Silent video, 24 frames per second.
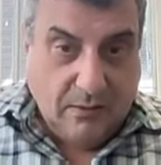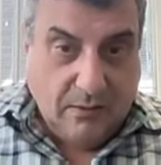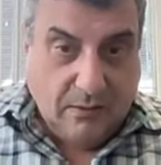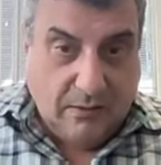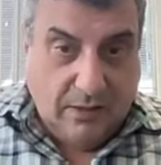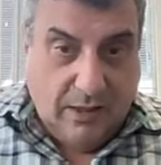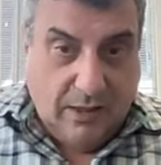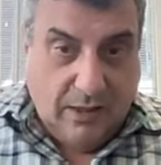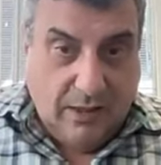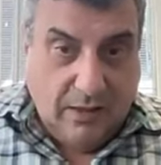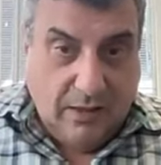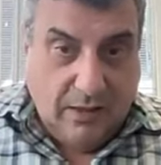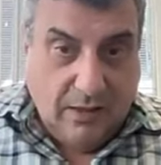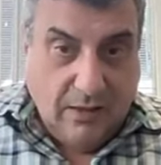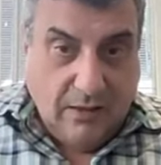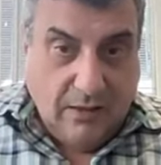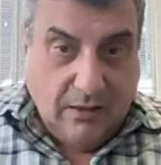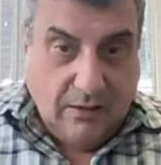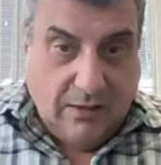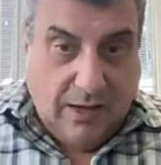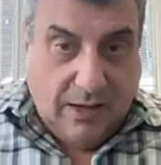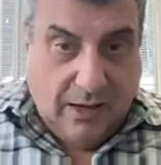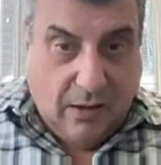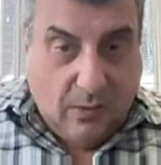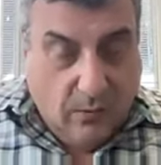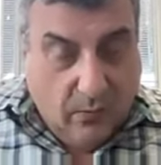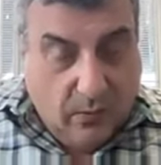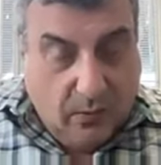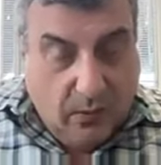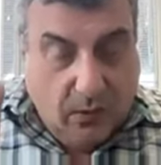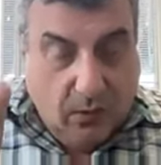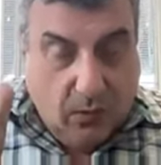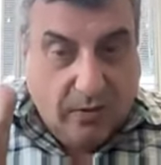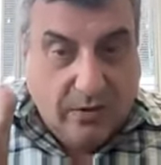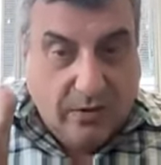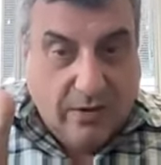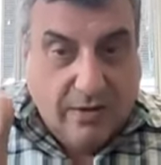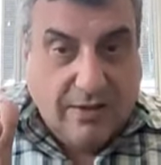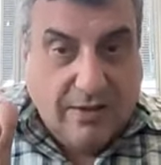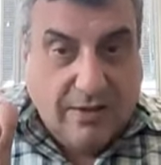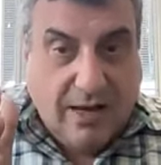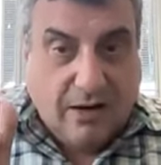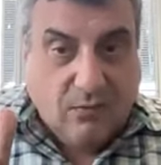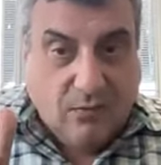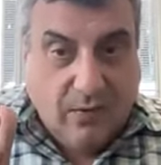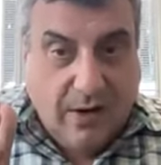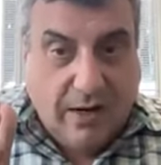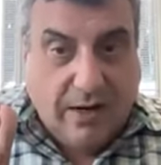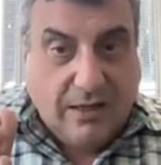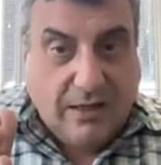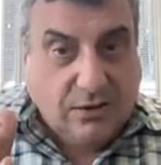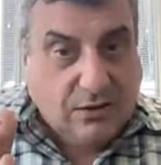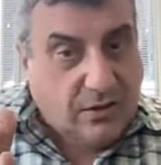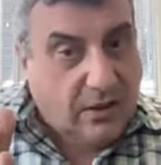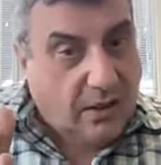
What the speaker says: Okay. Now, within that range,